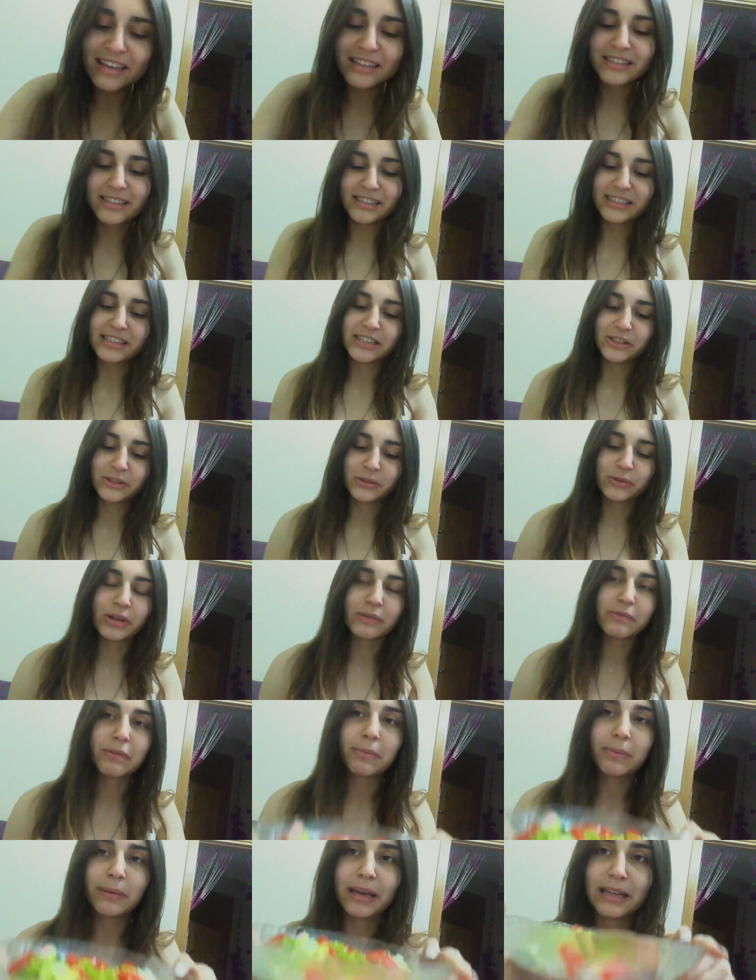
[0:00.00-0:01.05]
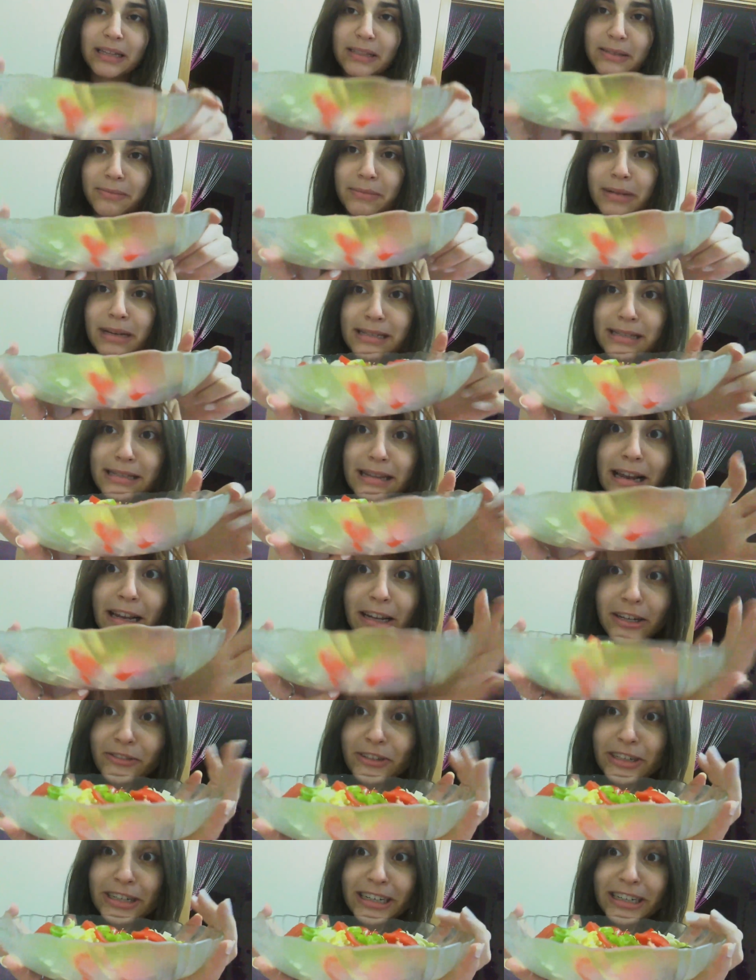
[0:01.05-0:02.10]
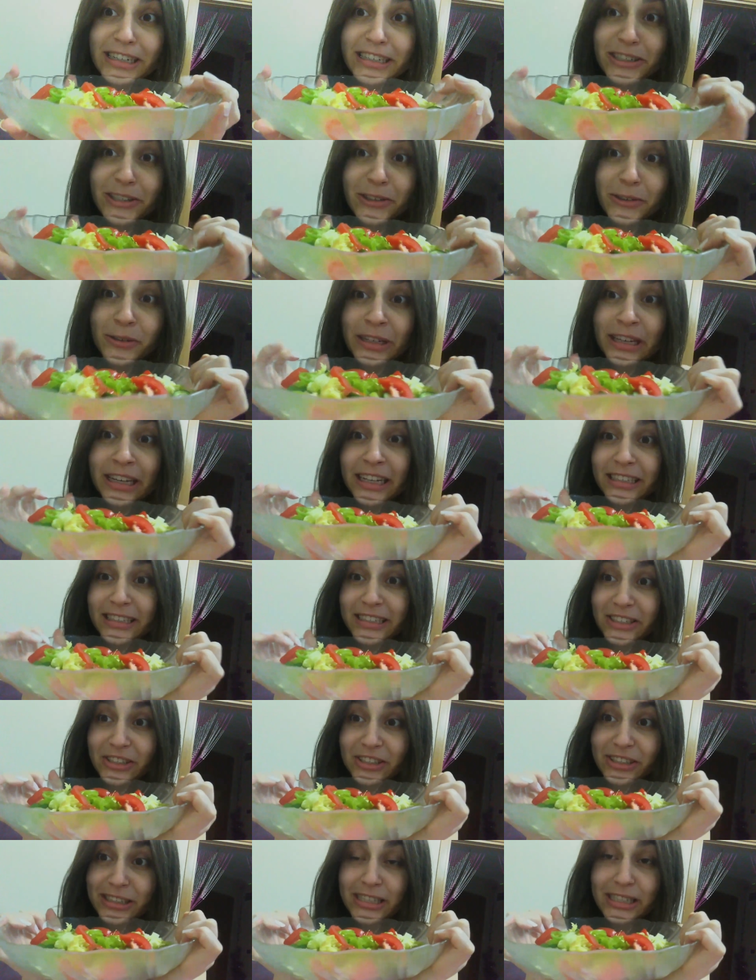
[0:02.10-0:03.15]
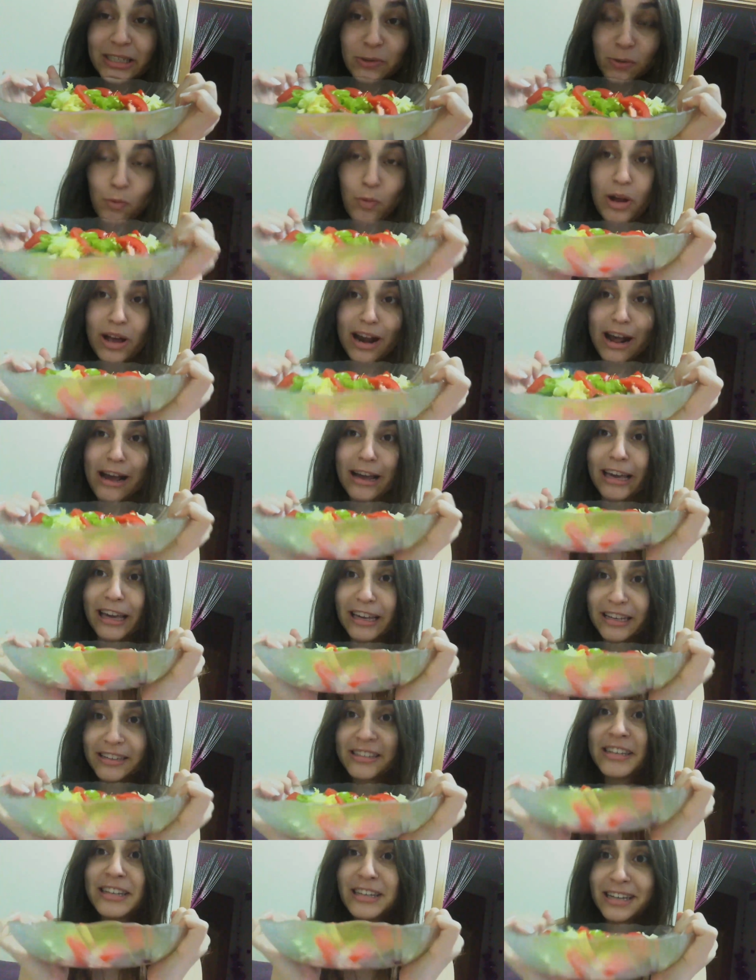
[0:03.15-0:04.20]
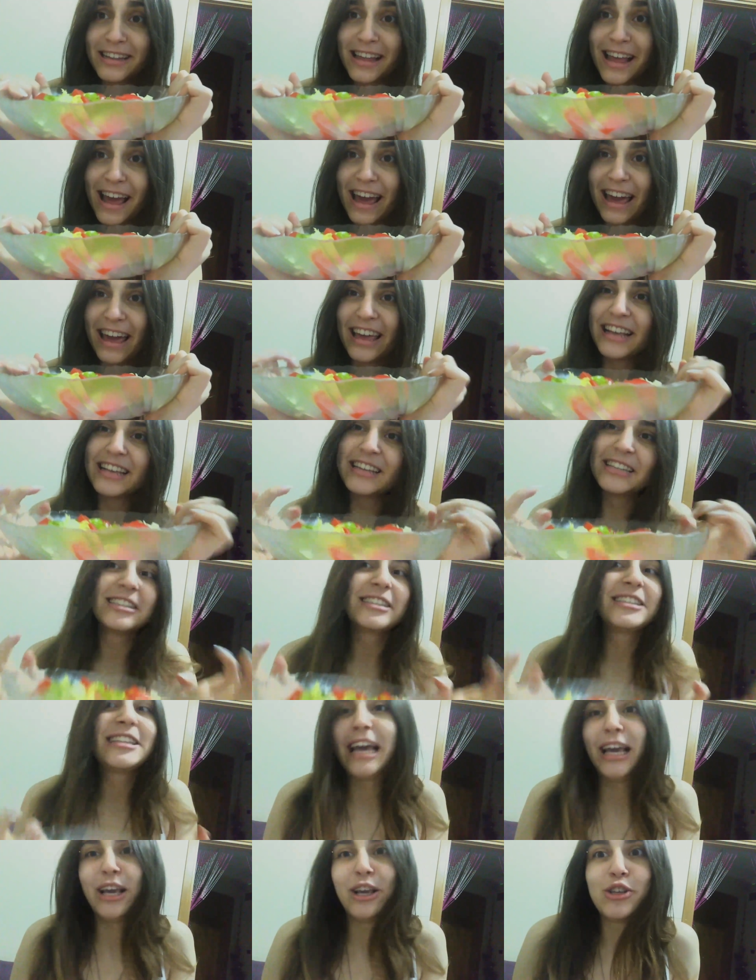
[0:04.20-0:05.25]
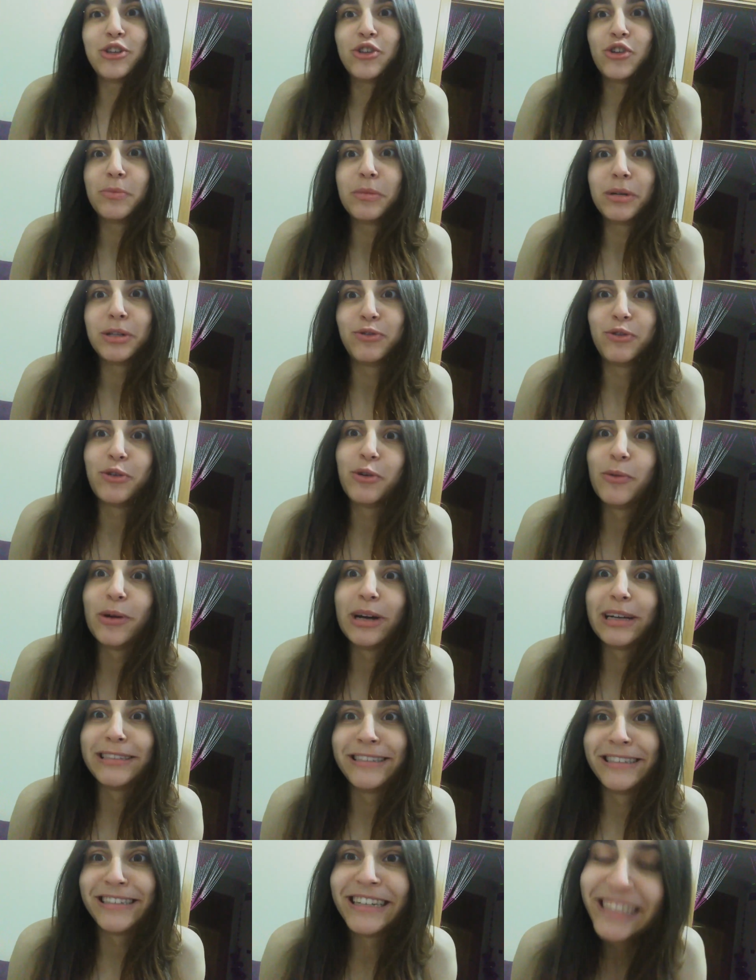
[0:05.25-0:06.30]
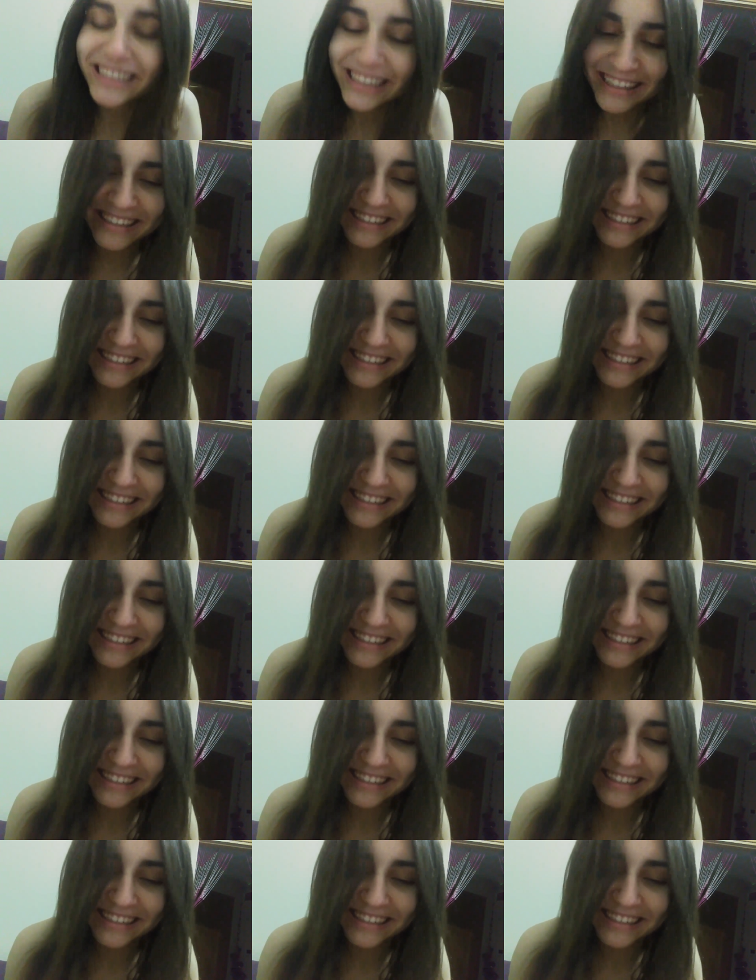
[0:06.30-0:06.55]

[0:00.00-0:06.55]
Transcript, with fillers: So I will be eating my salad right now. So this is what I eat in a day. Thank you so much for watching.